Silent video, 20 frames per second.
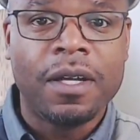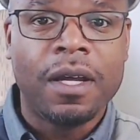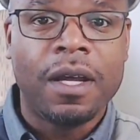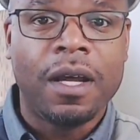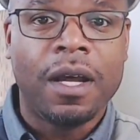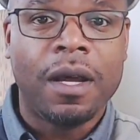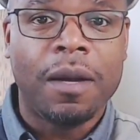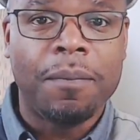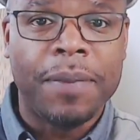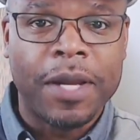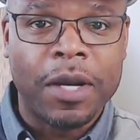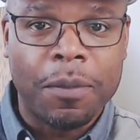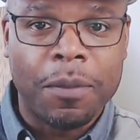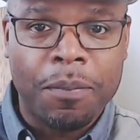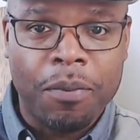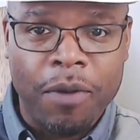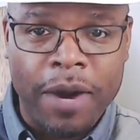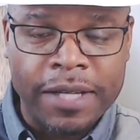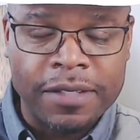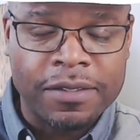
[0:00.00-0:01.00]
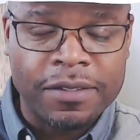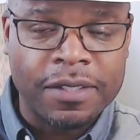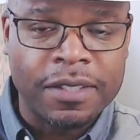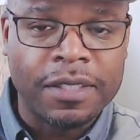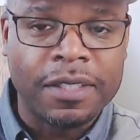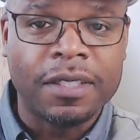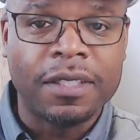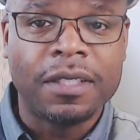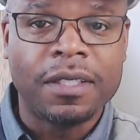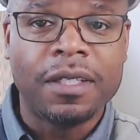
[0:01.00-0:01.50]
better pricing,
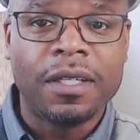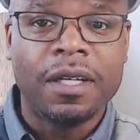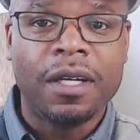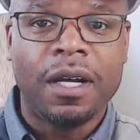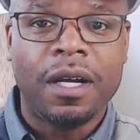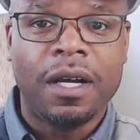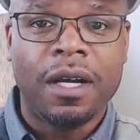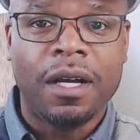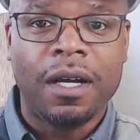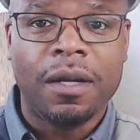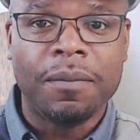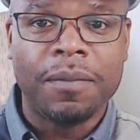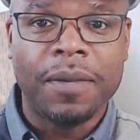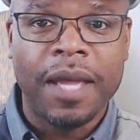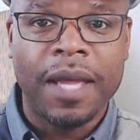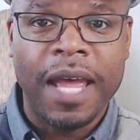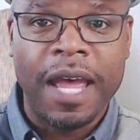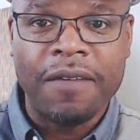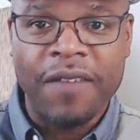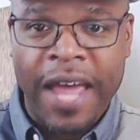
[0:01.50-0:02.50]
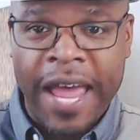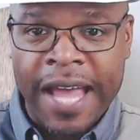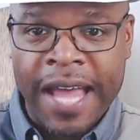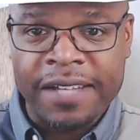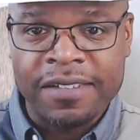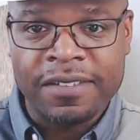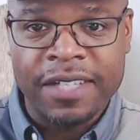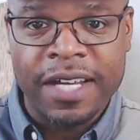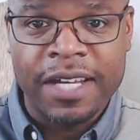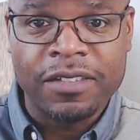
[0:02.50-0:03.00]
have
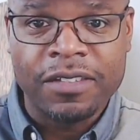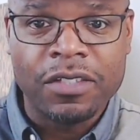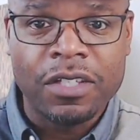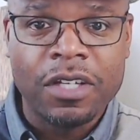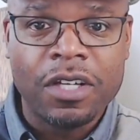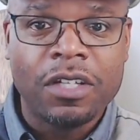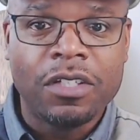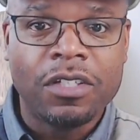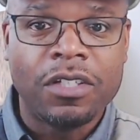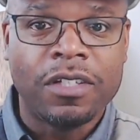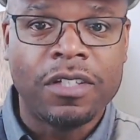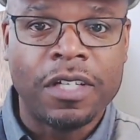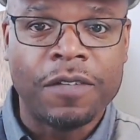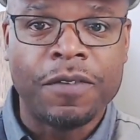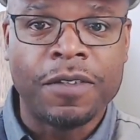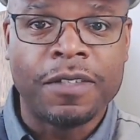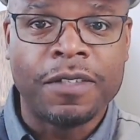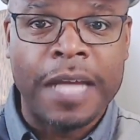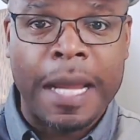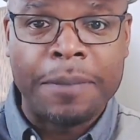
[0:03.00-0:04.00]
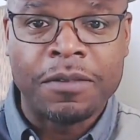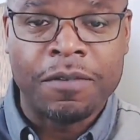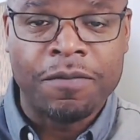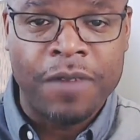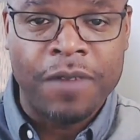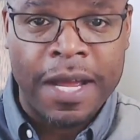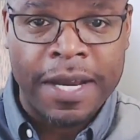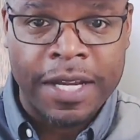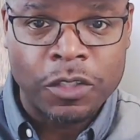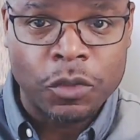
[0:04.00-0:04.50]
access to different types of
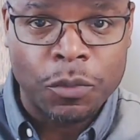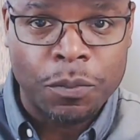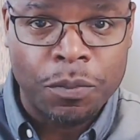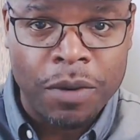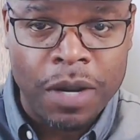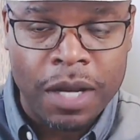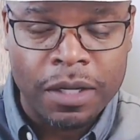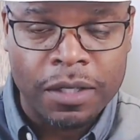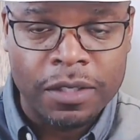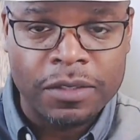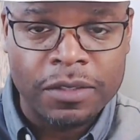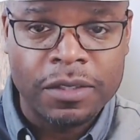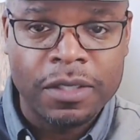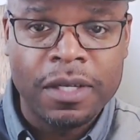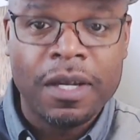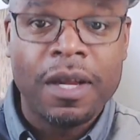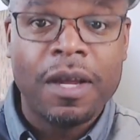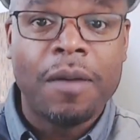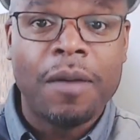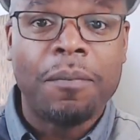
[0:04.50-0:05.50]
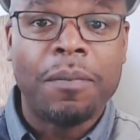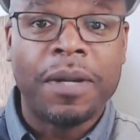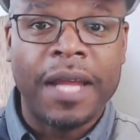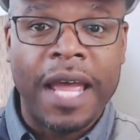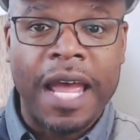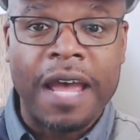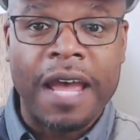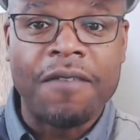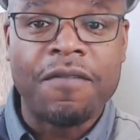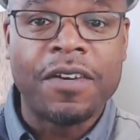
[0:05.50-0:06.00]
financial products. But
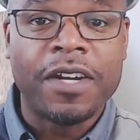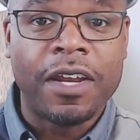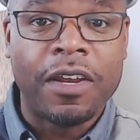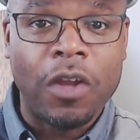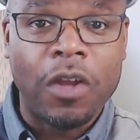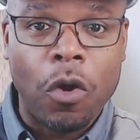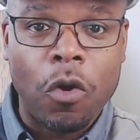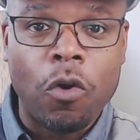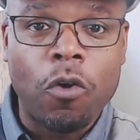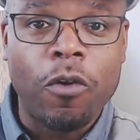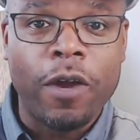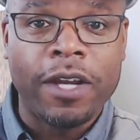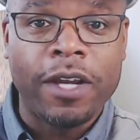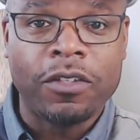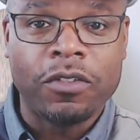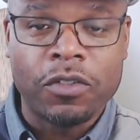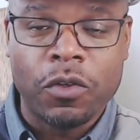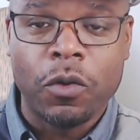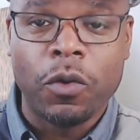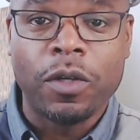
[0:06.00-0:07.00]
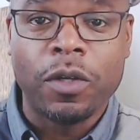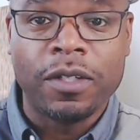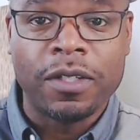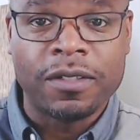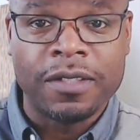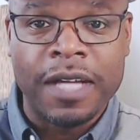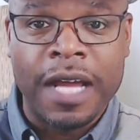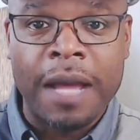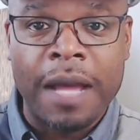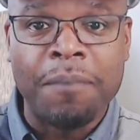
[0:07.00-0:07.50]
having a low credit score does
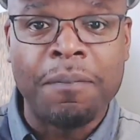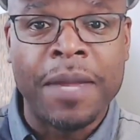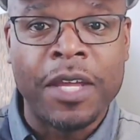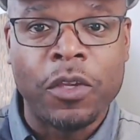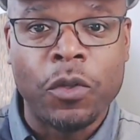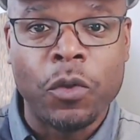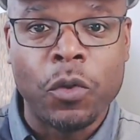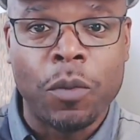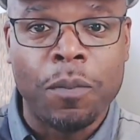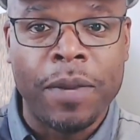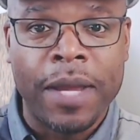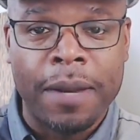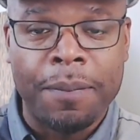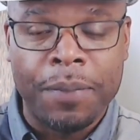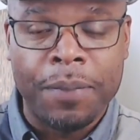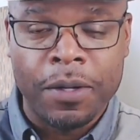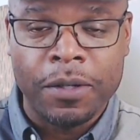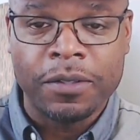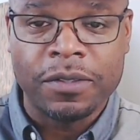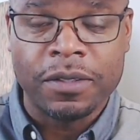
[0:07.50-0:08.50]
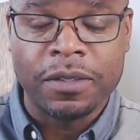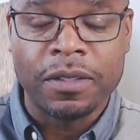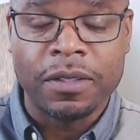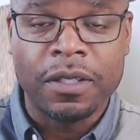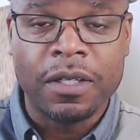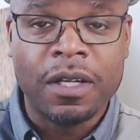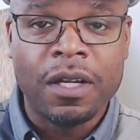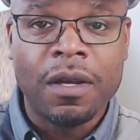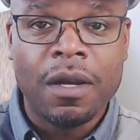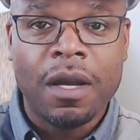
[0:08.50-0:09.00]
not make you a bad person.
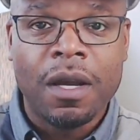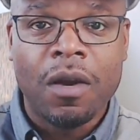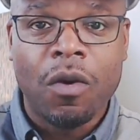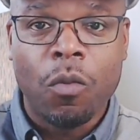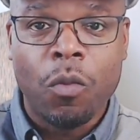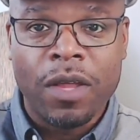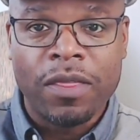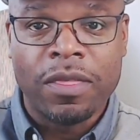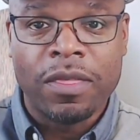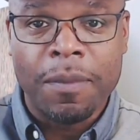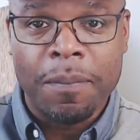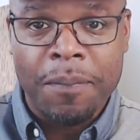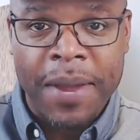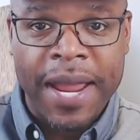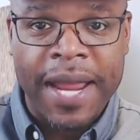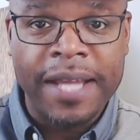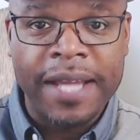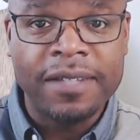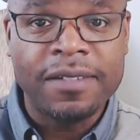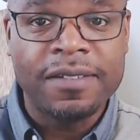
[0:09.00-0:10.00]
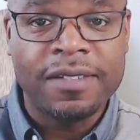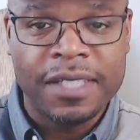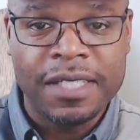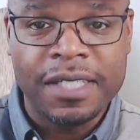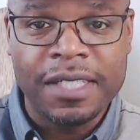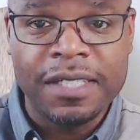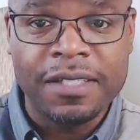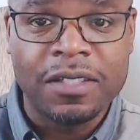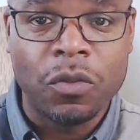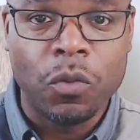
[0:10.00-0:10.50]
What the bank sees
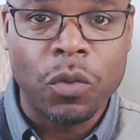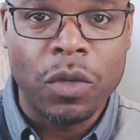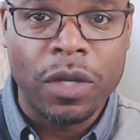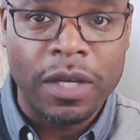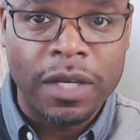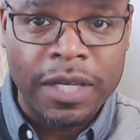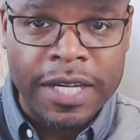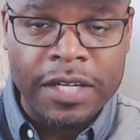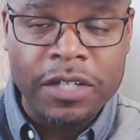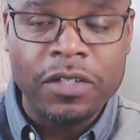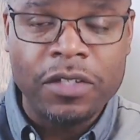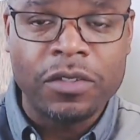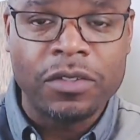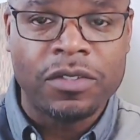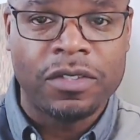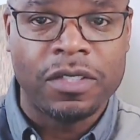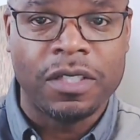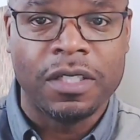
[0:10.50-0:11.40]
and what lenders see